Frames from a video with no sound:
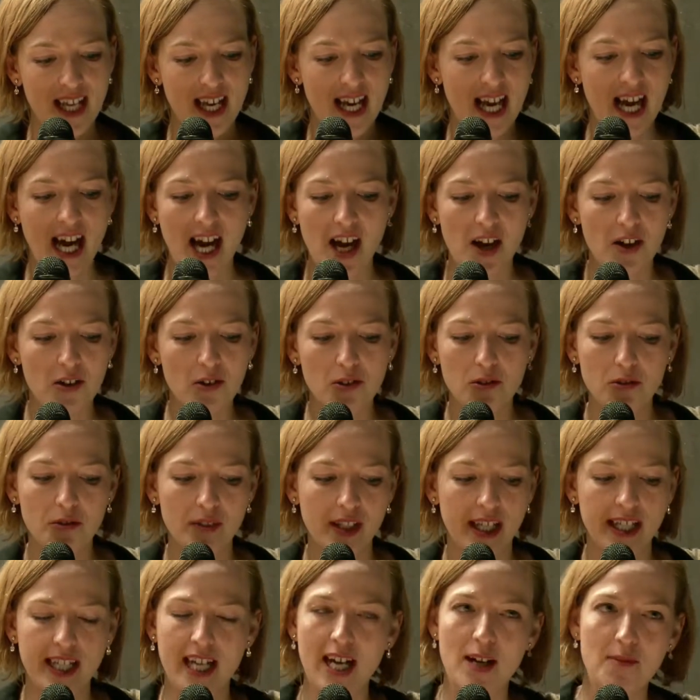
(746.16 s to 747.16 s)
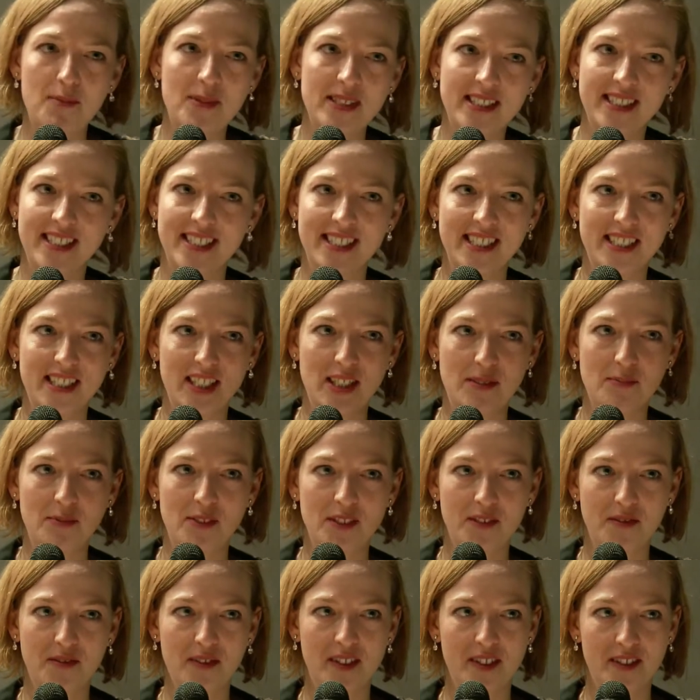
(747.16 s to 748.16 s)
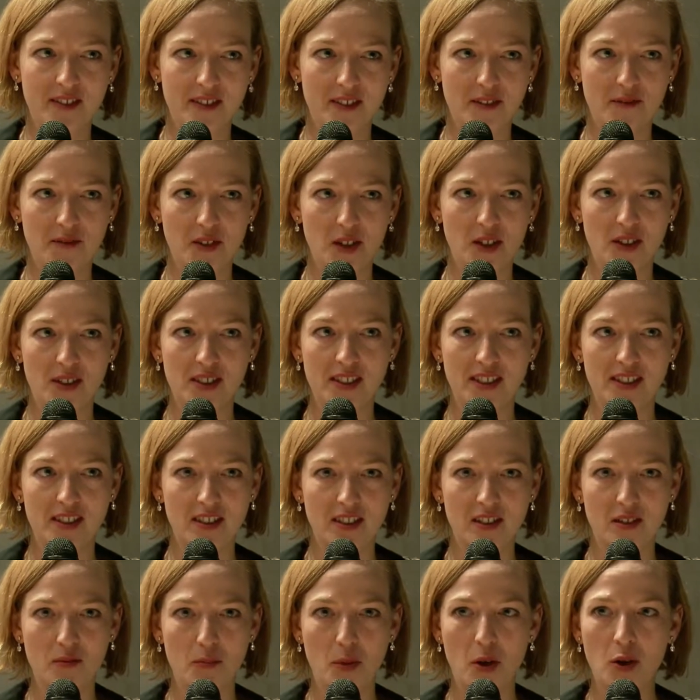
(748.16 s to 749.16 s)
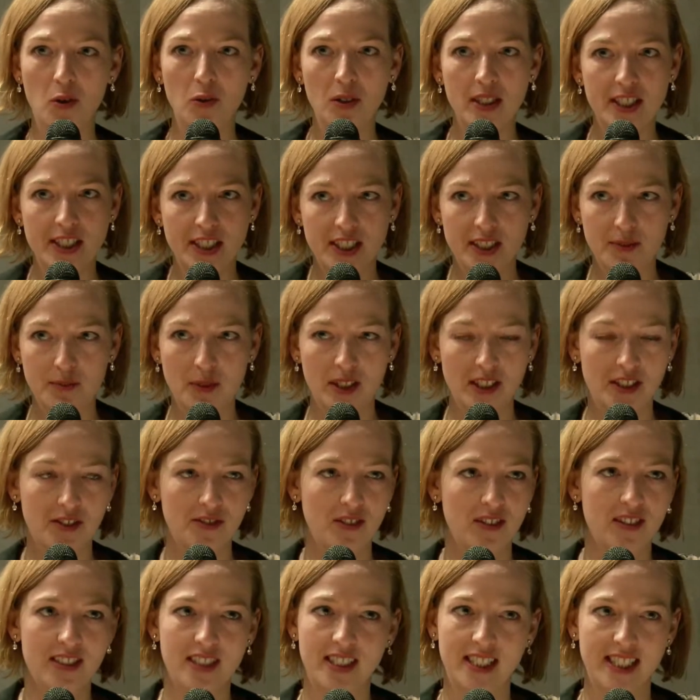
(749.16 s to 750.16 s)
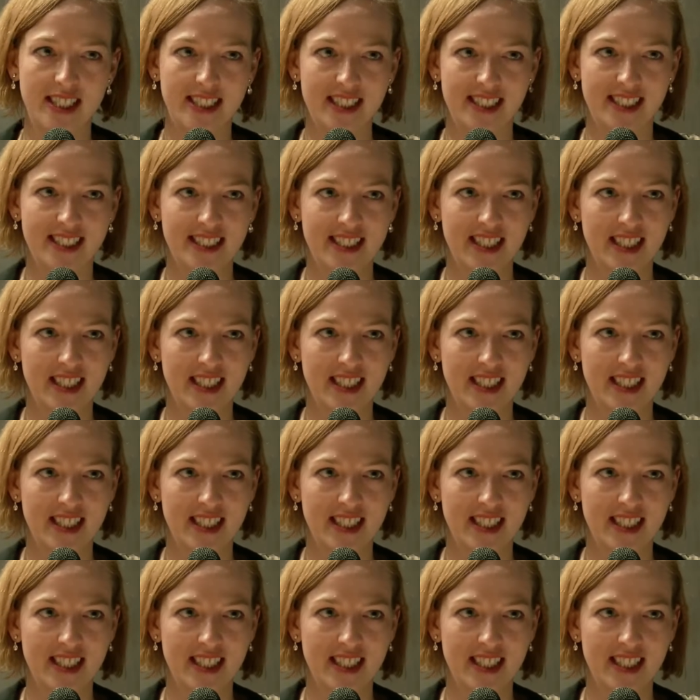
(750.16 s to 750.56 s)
How that happens in terms of the focus on Polish martyrology